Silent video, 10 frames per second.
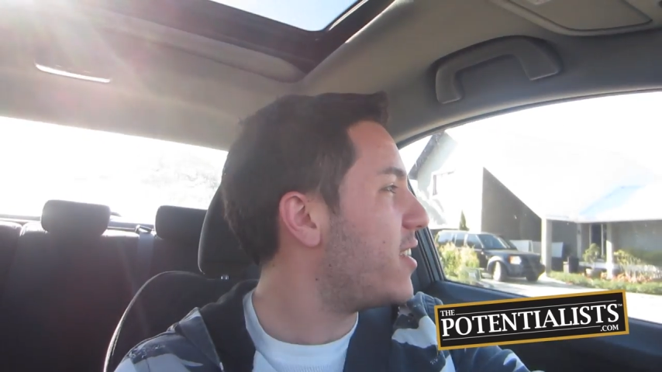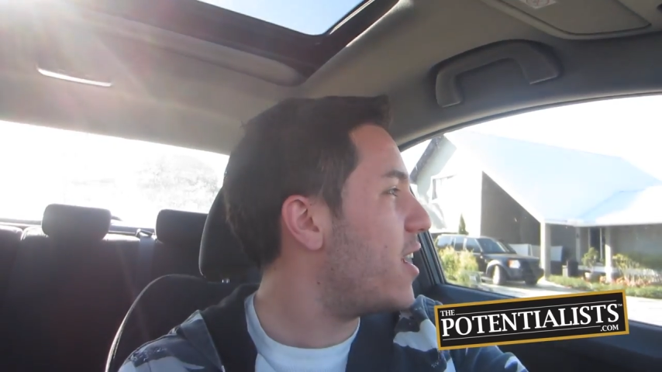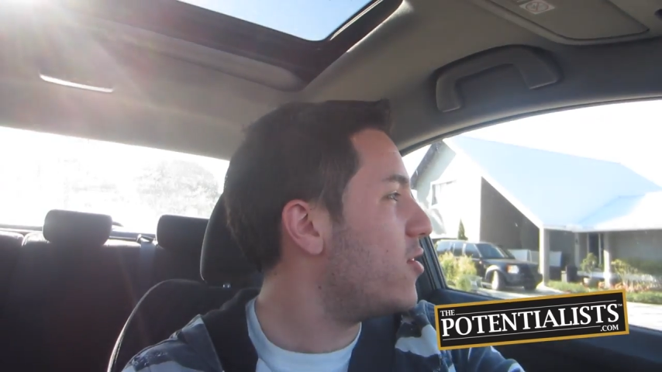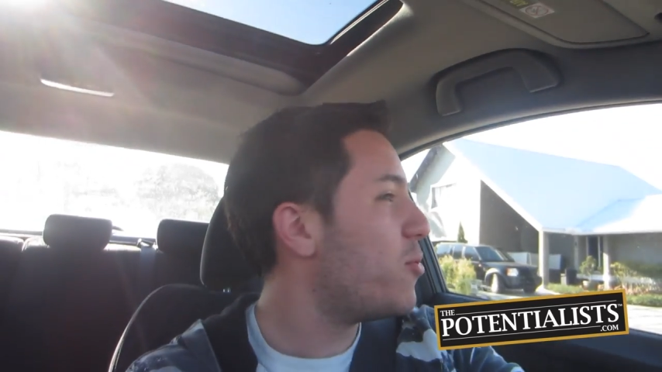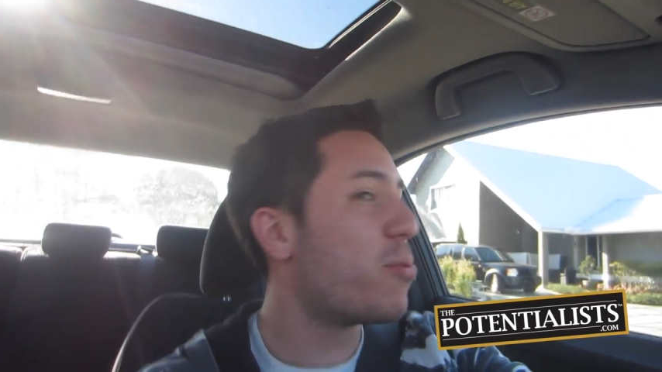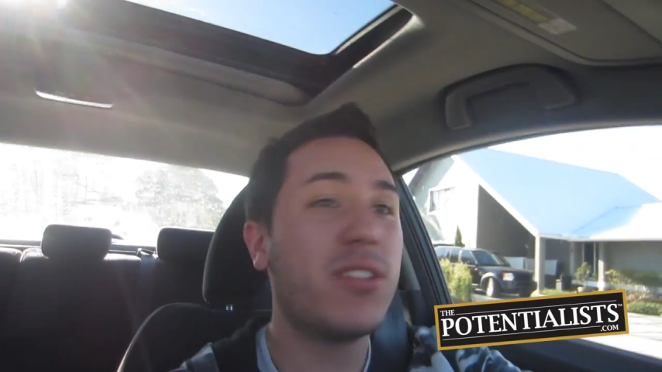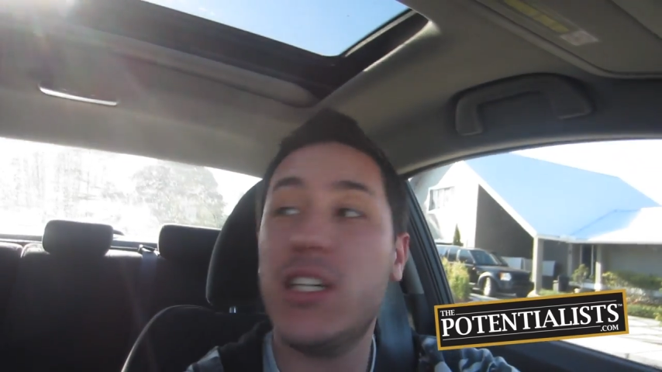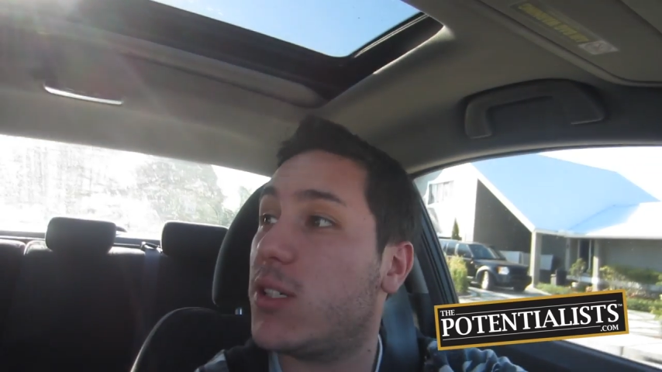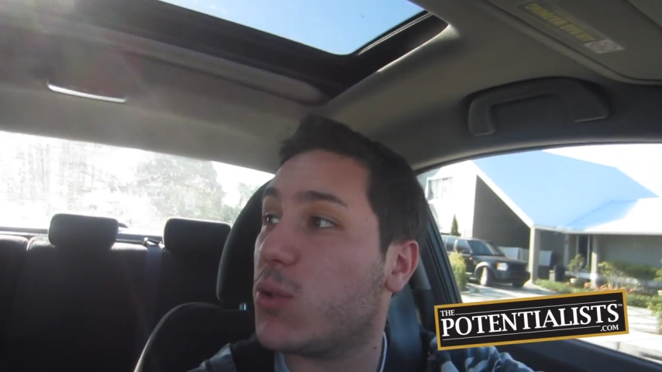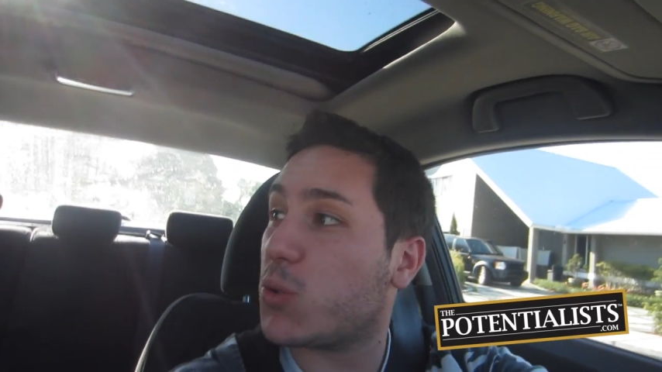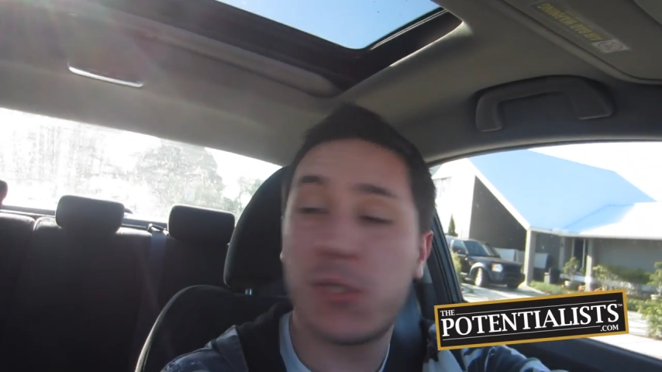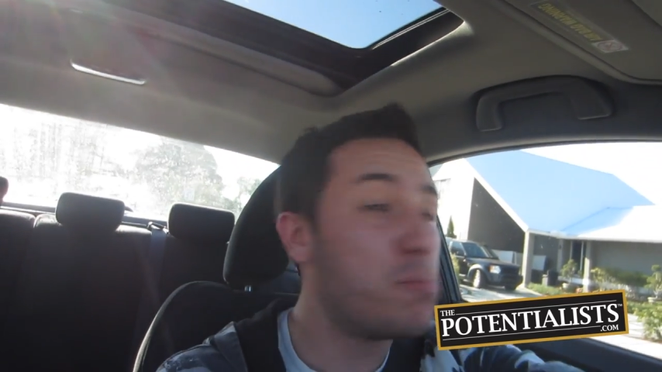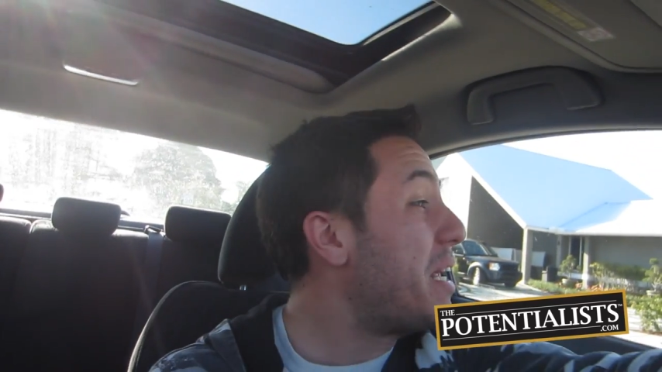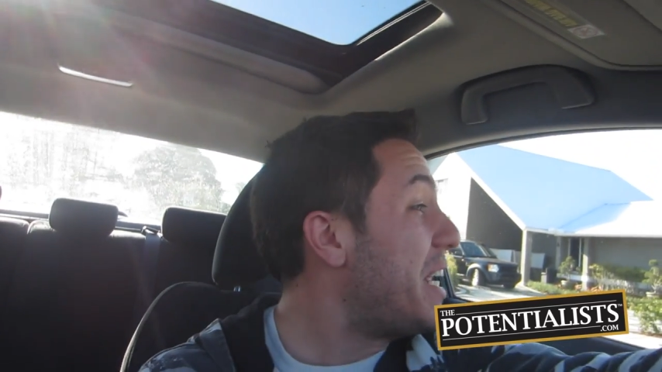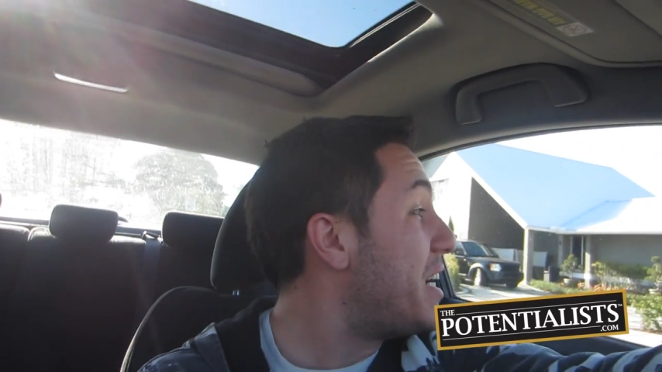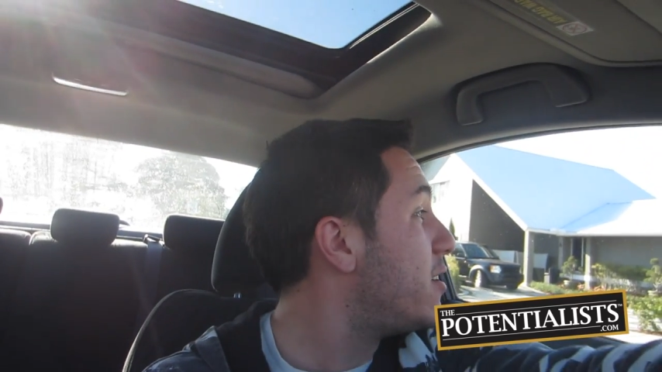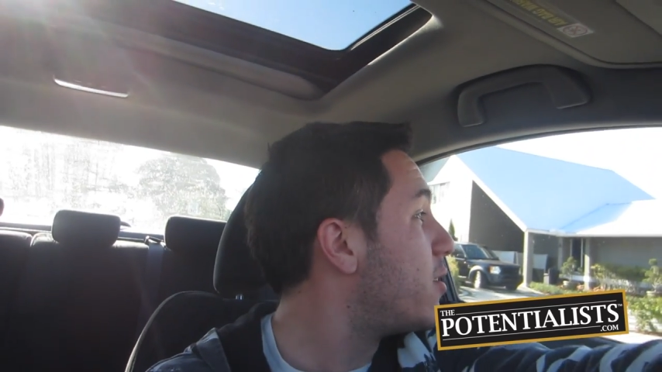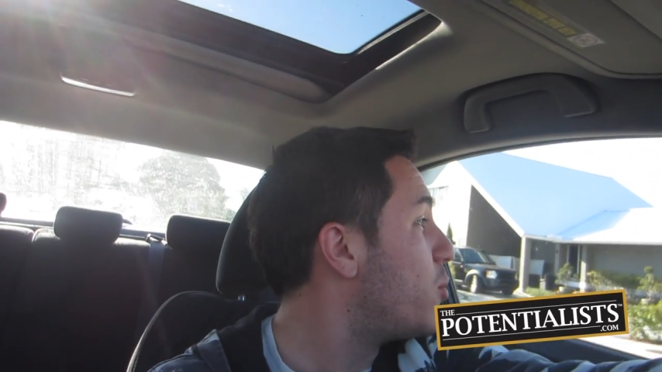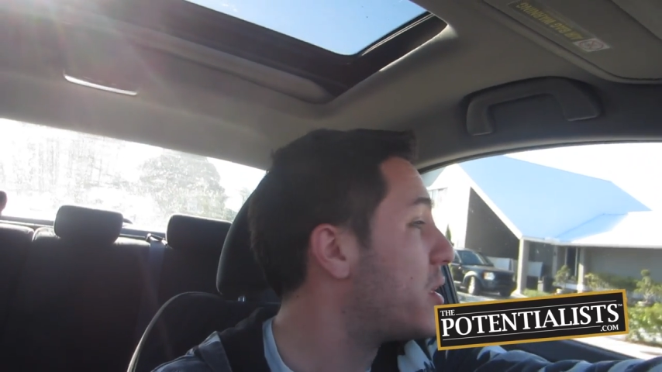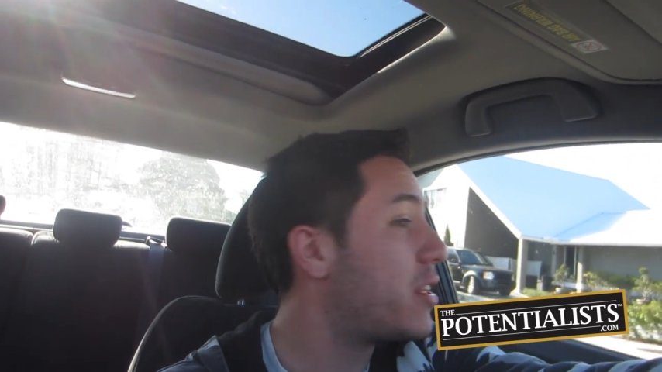Then you proceed to speed
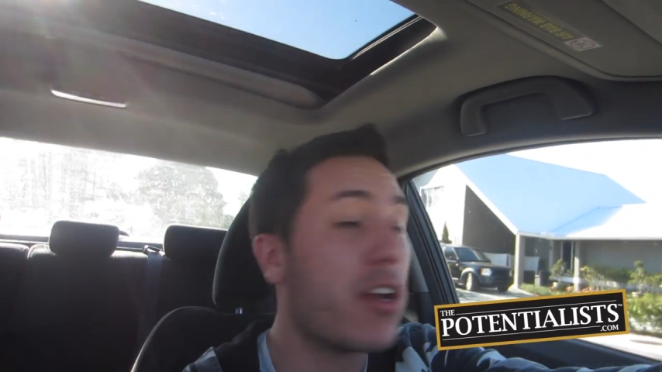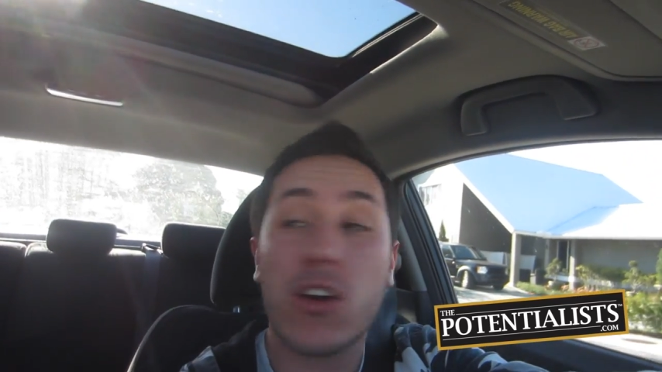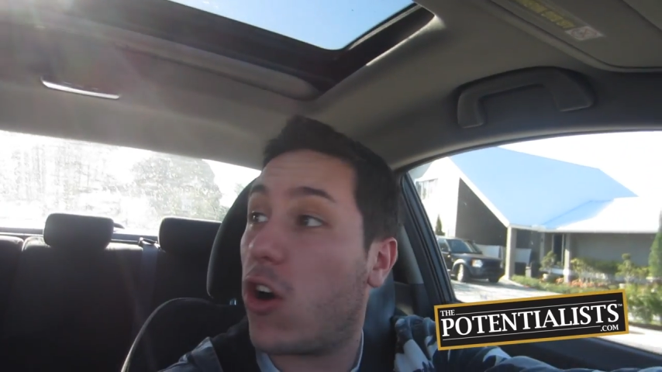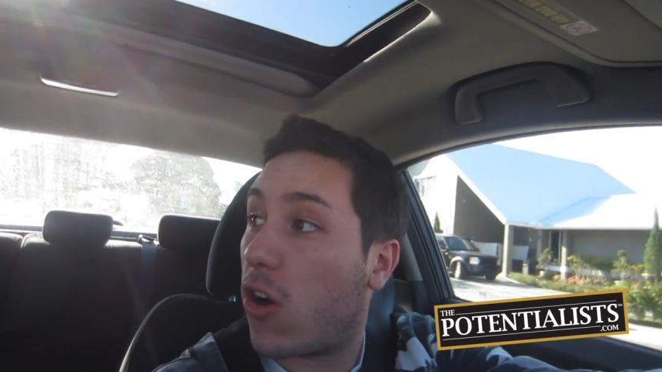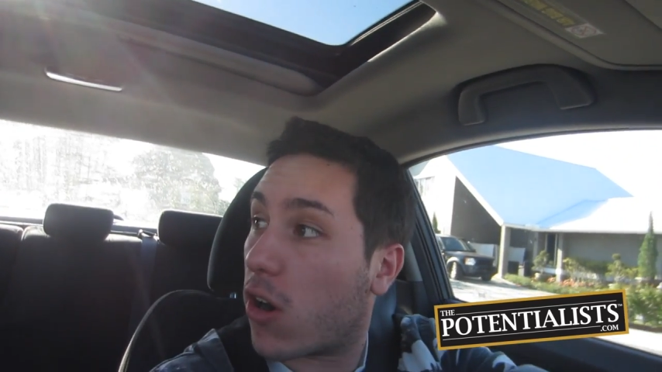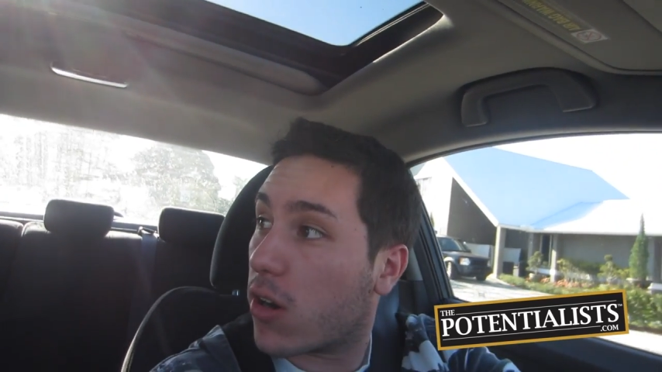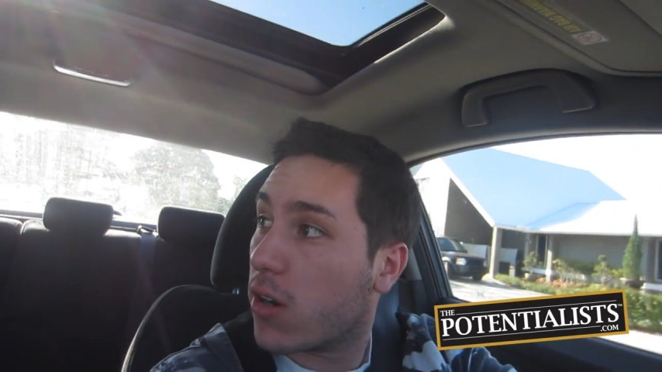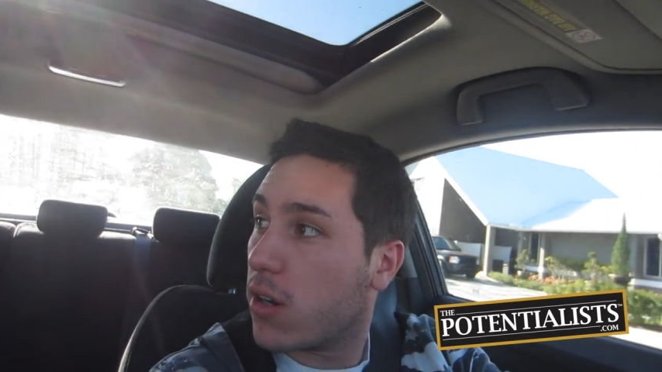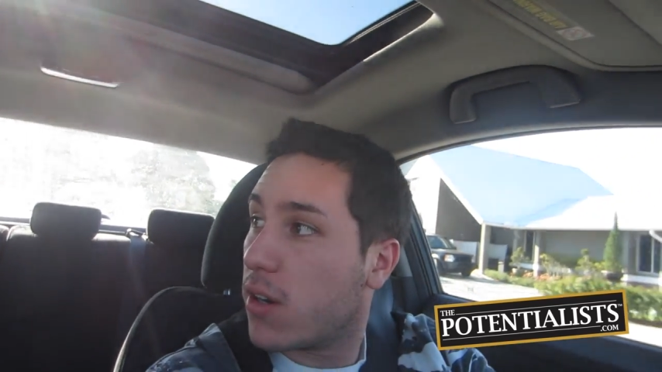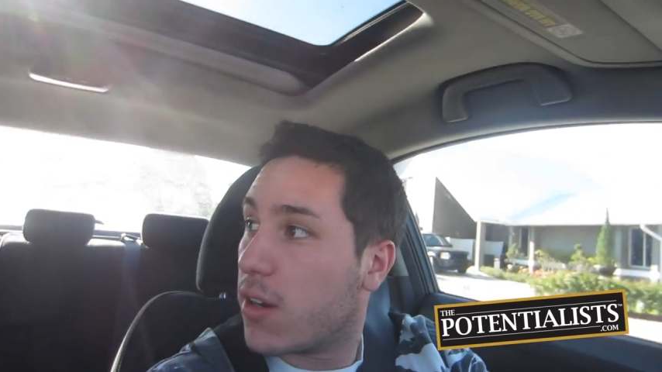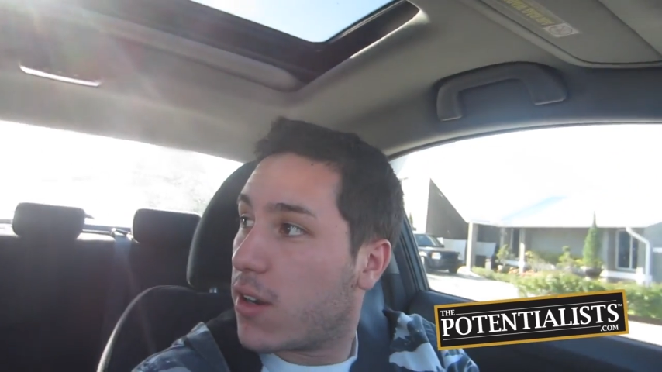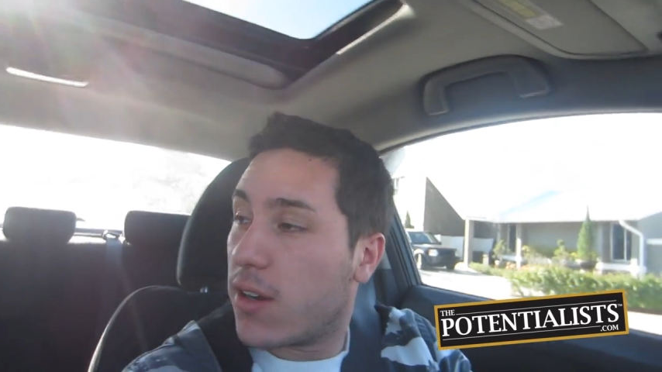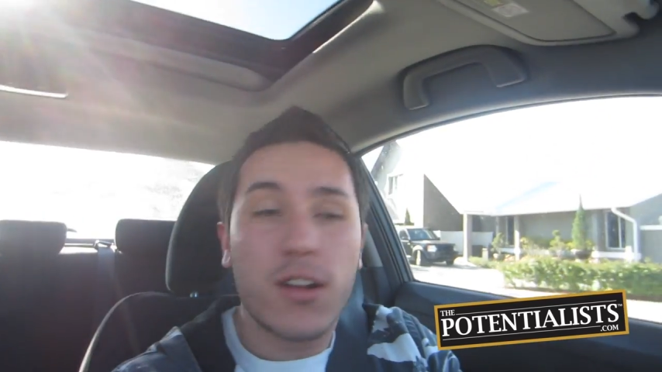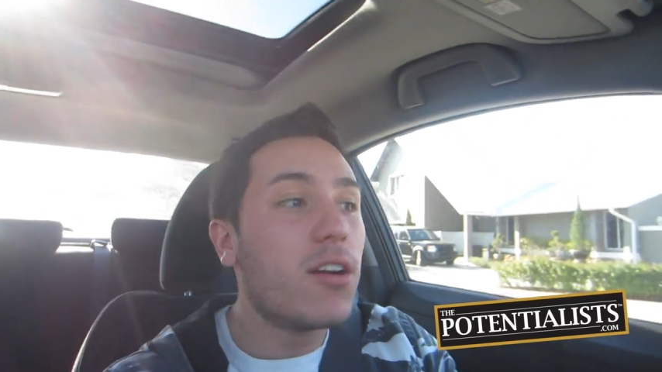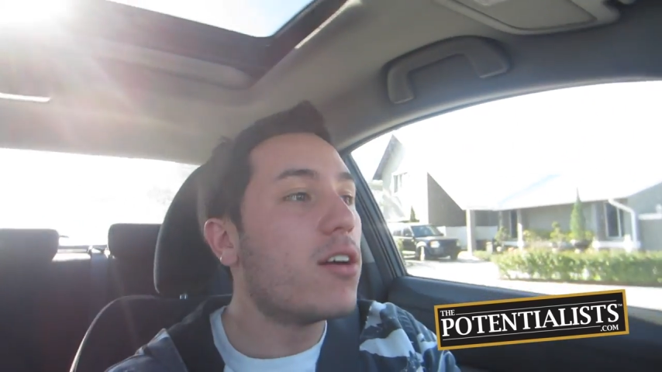with their car. No, you do not.